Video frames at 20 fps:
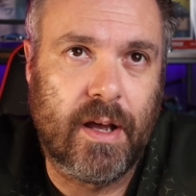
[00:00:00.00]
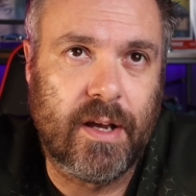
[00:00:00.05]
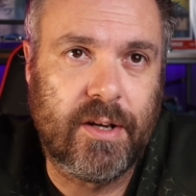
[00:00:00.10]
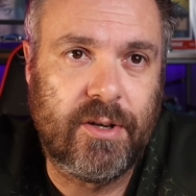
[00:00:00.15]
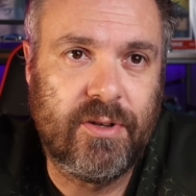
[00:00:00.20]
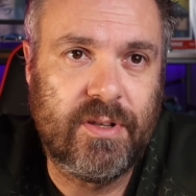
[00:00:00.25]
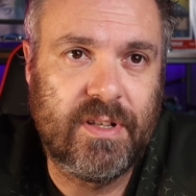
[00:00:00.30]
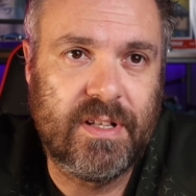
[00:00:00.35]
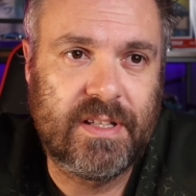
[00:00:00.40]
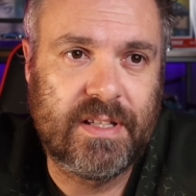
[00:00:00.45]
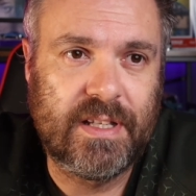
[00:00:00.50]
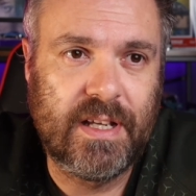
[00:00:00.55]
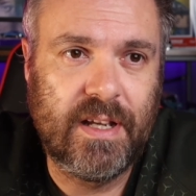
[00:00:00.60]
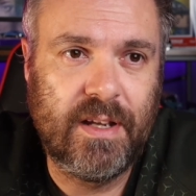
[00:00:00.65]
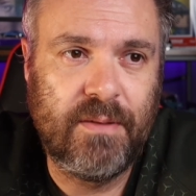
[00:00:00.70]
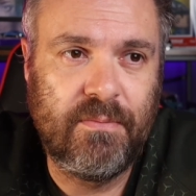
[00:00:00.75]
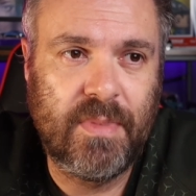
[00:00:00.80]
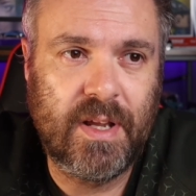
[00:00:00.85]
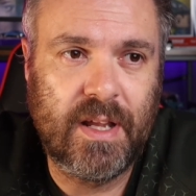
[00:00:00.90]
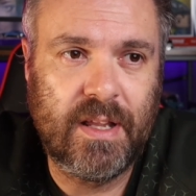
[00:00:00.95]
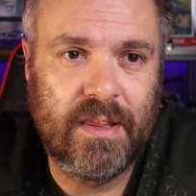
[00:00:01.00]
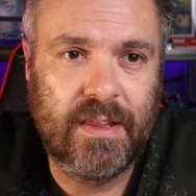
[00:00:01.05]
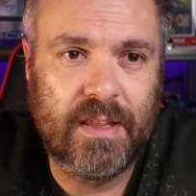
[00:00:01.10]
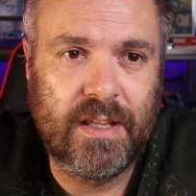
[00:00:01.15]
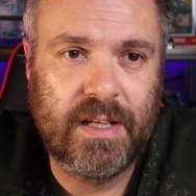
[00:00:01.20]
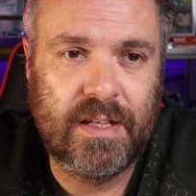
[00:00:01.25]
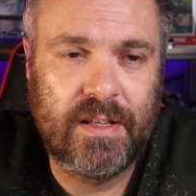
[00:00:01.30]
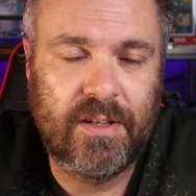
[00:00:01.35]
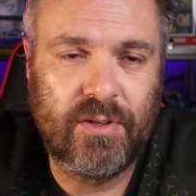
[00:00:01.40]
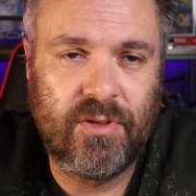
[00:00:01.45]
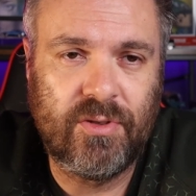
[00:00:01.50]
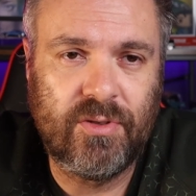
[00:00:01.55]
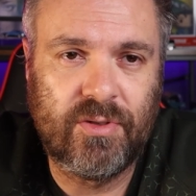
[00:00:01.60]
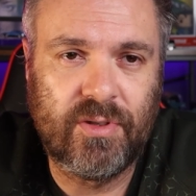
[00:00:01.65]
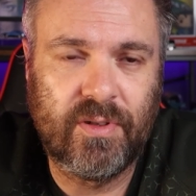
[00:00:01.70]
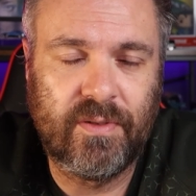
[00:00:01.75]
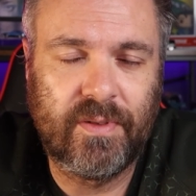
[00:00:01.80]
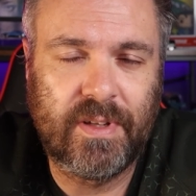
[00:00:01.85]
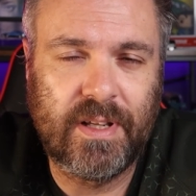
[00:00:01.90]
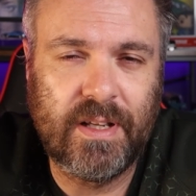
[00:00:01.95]
I do the same in that you
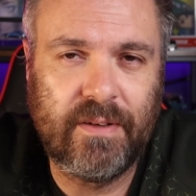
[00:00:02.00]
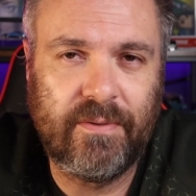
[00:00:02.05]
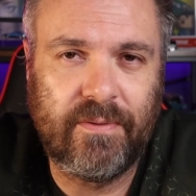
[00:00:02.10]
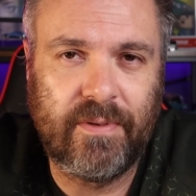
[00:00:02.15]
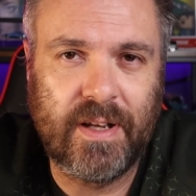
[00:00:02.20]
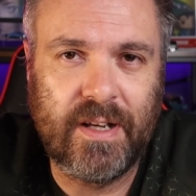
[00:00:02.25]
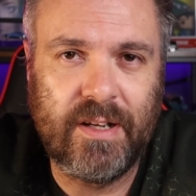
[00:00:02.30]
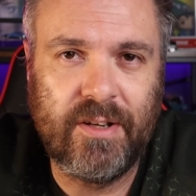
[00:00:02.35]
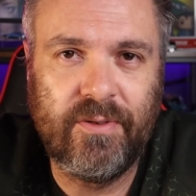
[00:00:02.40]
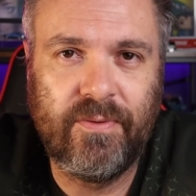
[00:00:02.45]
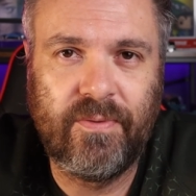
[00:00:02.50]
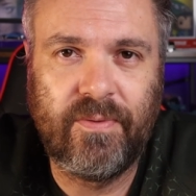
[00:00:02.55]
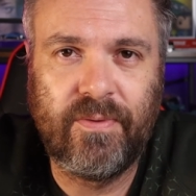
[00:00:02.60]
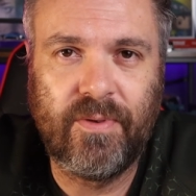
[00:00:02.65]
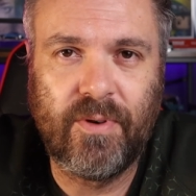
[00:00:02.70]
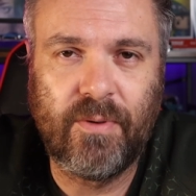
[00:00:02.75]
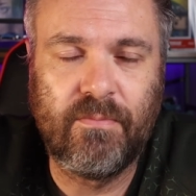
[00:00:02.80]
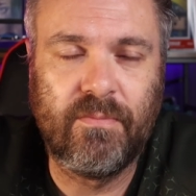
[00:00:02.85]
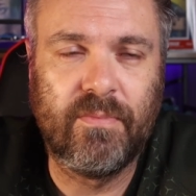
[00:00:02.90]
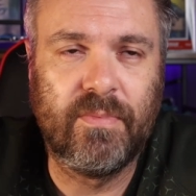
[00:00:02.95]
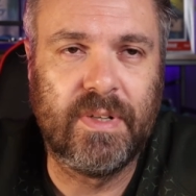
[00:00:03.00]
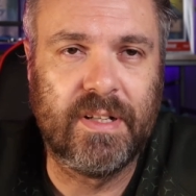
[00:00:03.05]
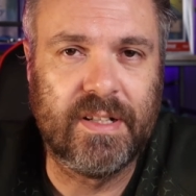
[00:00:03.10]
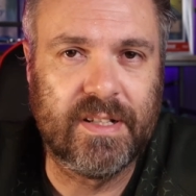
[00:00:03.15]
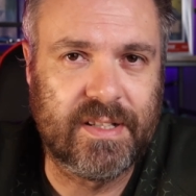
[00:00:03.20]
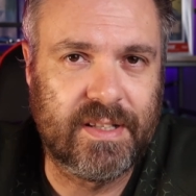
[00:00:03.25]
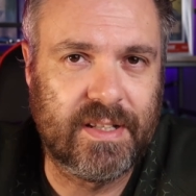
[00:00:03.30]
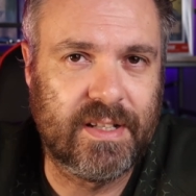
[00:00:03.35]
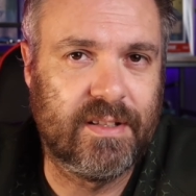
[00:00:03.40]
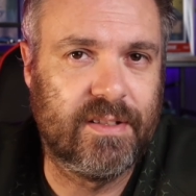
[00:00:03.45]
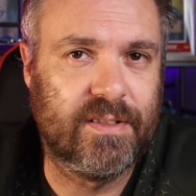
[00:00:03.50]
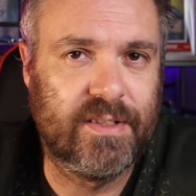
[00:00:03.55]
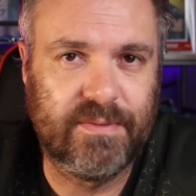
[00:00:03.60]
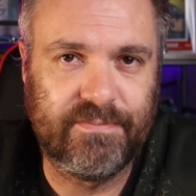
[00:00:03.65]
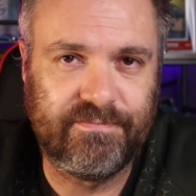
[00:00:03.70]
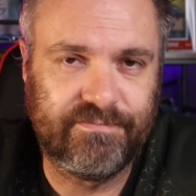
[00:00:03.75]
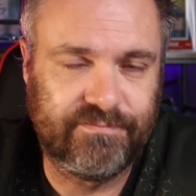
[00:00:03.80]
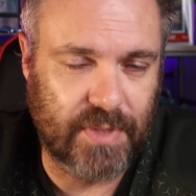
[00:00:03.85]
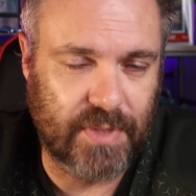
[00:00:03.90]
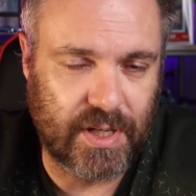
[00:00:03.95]
sort of get a value from listings,